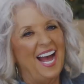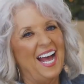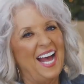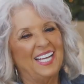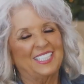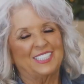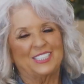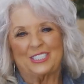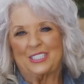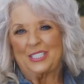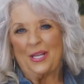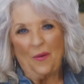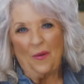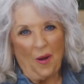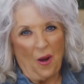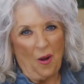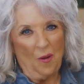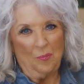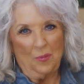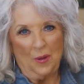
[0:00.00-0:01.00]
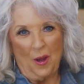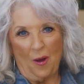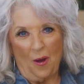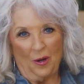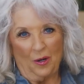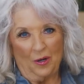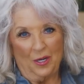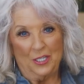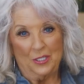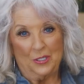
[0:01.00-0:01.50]
I so hope
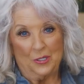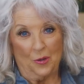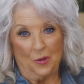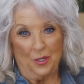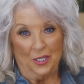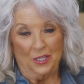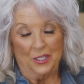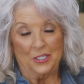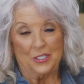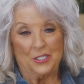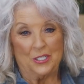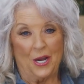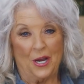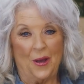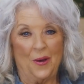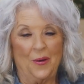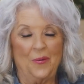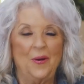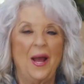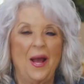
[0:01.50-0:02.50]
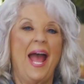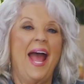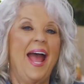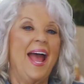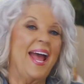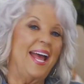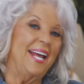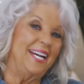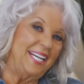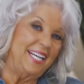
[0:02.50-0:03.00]
y'all are enjoying the show.
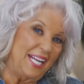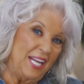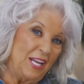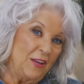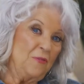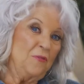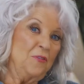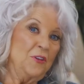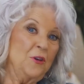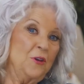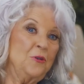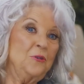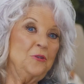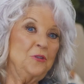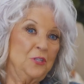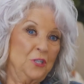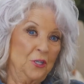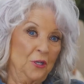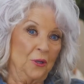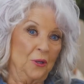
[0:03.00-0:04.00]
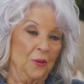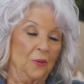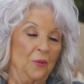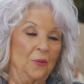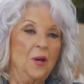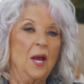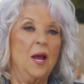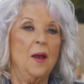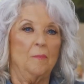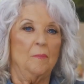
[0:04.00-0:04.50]
And if you
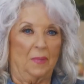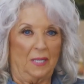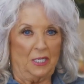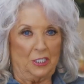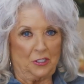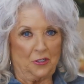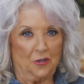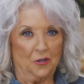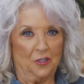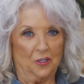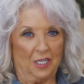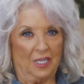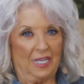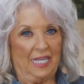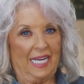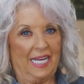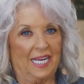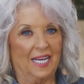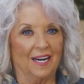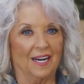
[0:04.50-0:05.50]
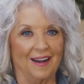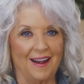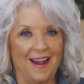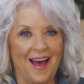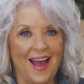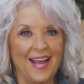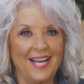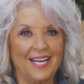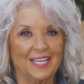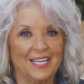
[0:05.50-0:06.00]
do, be sure to click
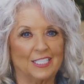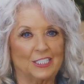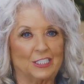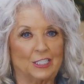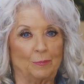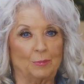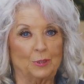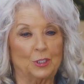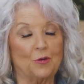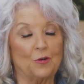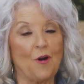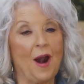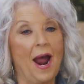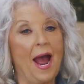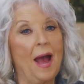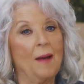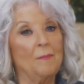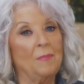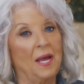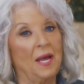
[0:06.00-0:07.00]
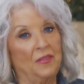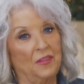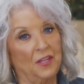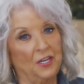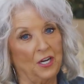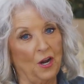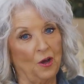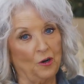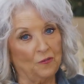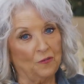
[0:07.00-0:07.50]
like, subscribe, and the
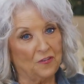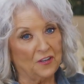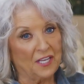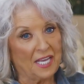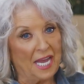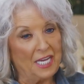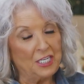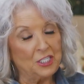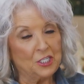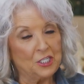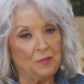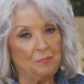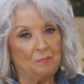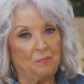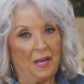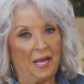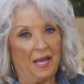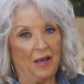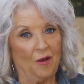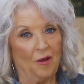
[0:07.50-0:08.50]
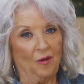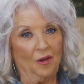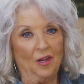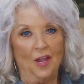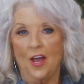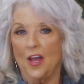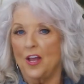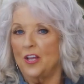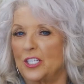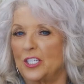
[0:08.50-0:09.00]
notification
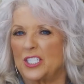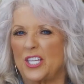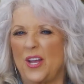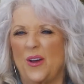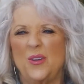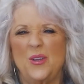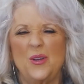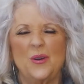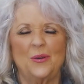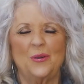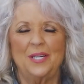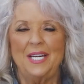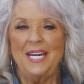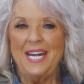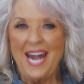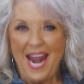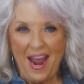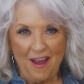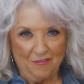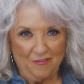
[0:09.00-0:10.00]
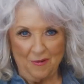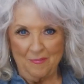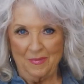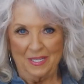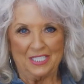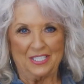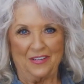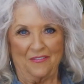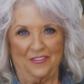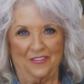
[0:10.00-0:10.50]
bell so you'll never
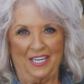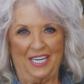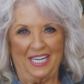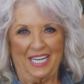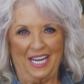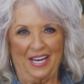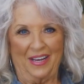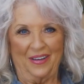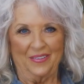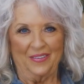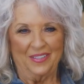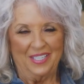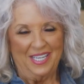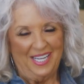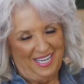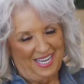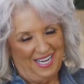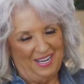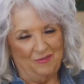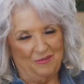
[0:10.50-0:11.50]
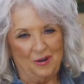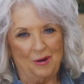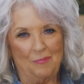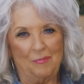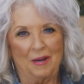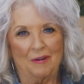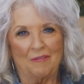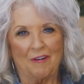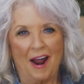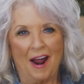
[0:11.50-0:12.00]
miss a video. And we'll
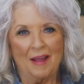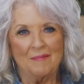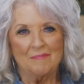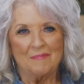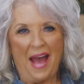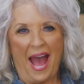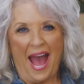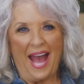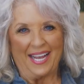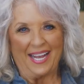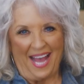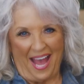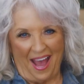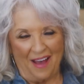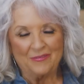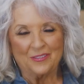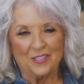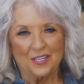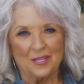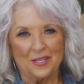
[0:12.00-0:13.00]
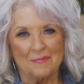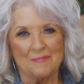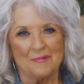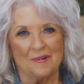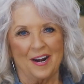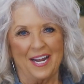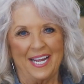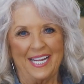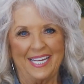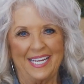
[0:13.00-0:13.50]
be right back after the
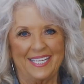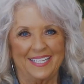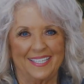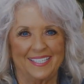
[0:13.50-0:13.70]
break.